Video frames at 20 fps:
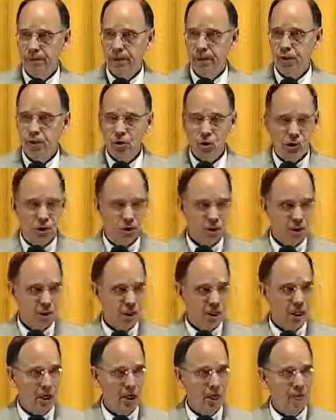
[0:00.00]
It's going to
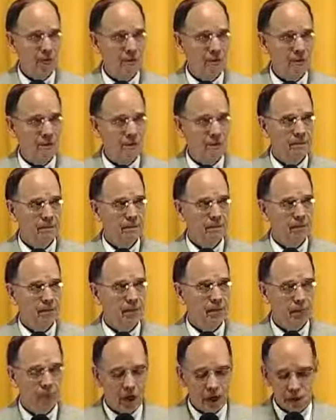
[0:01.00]
stay.
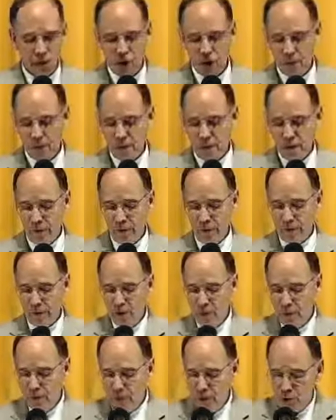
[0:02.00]
You've got something
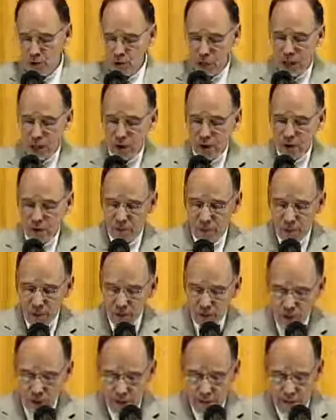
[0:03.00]
firm and solid to
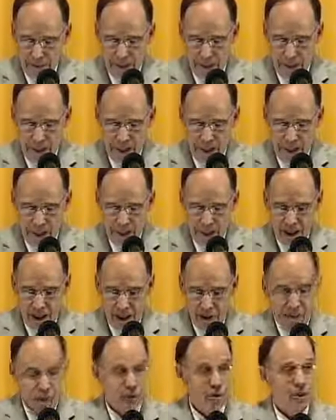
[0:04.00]
build on.
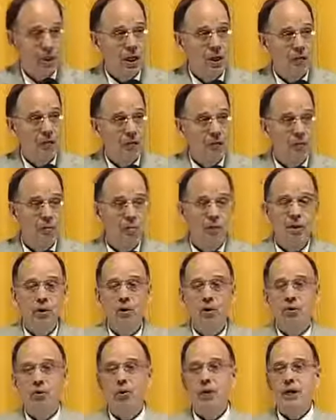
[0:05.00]
But he said, if you
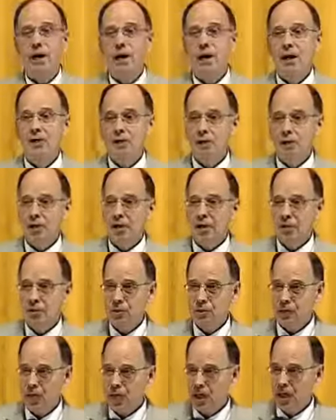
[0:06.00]
build your house on the
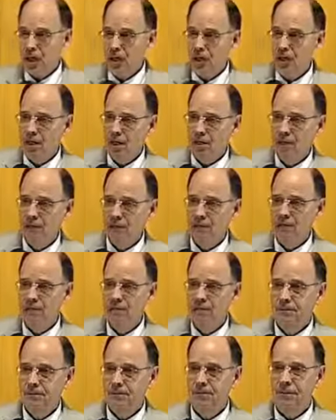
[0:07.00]
sand,
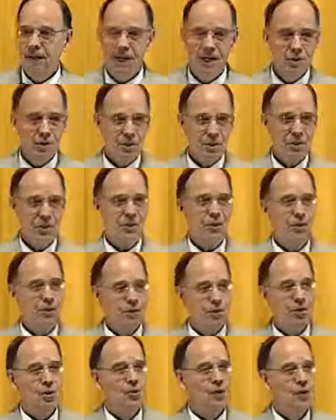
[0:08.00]
nice,
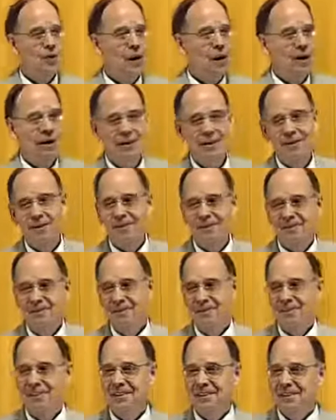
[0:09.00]
close to the water, and
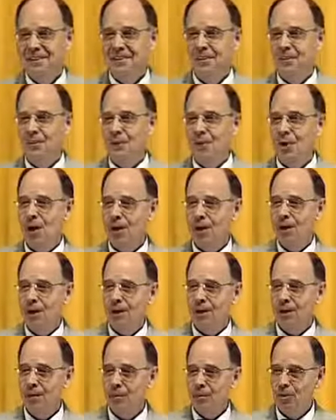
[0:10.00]
you can walk
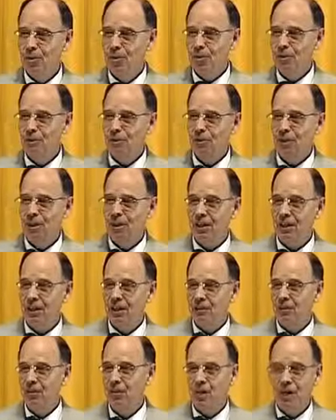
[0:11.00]
out there and put your feet in
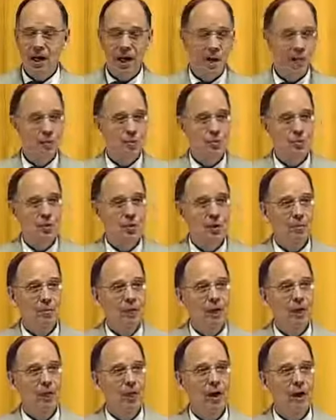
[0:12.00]
it, what happens when a
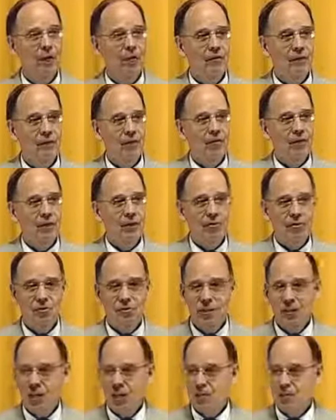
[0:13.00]
big wave comes in? It
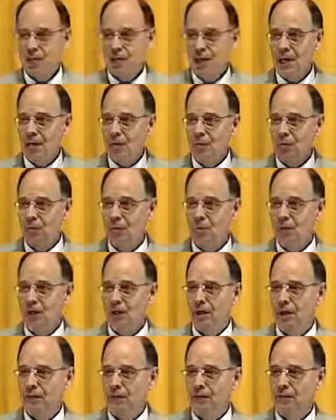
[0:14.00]
just takes the house
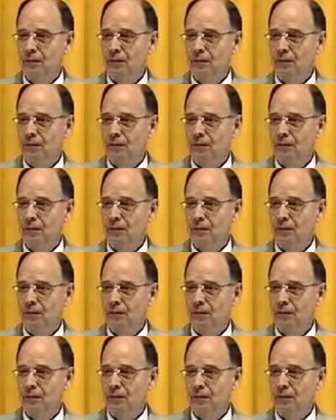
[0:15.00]
away.